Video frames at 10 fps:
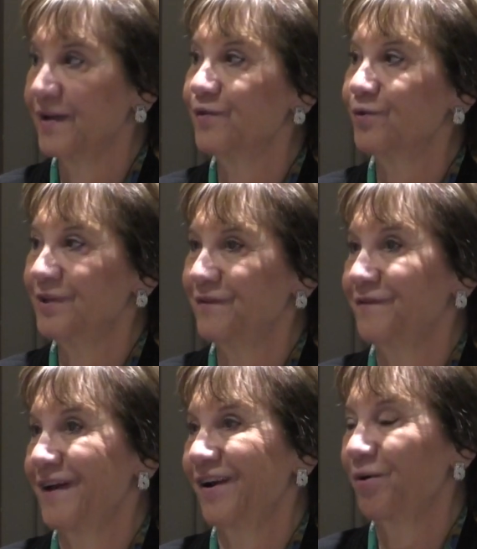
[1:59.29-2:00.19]
to
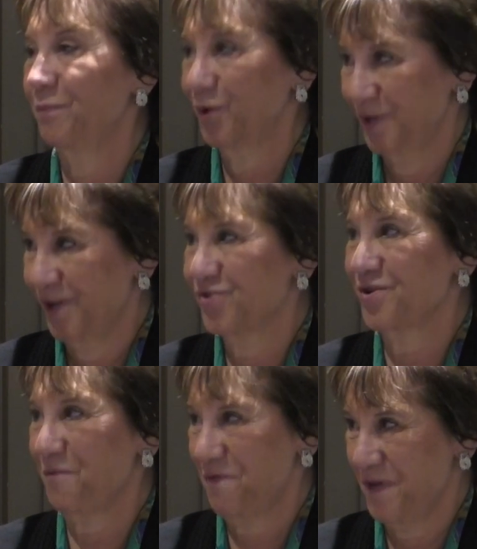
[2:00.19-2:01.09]
develop
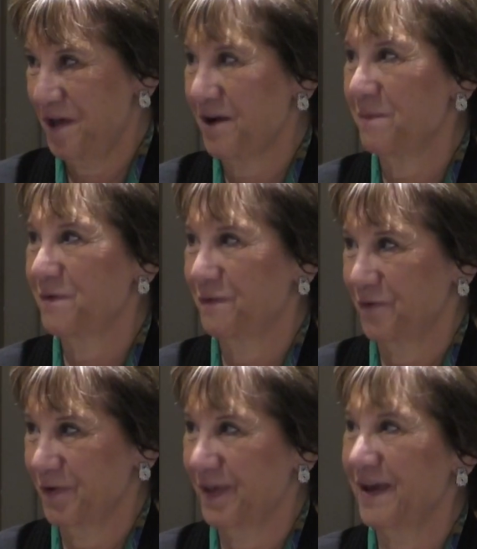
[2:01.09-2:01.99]
potential therapy
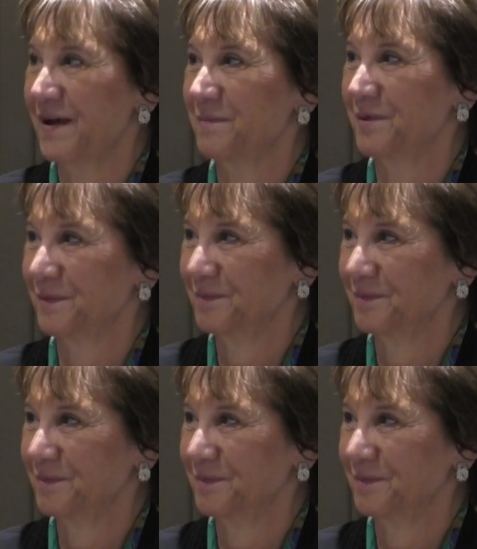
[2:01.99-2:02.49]
for them.